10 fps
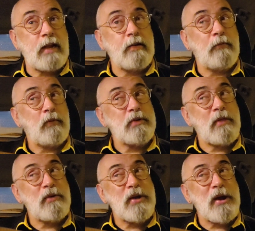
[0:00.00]
attendant for
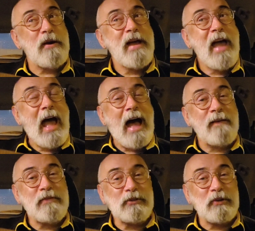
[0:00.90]
another year,
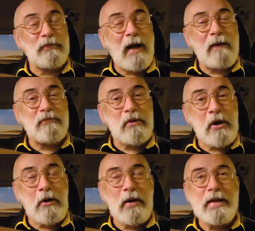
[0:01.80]
having survived
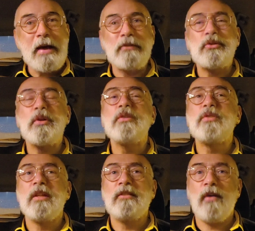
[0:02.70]
Recurrent yesterday,
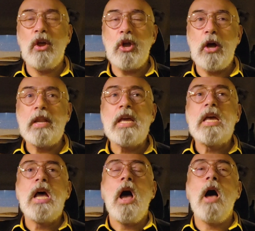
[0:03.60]
so that's very good.
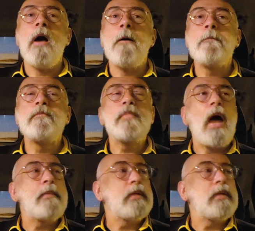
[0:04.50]
I'm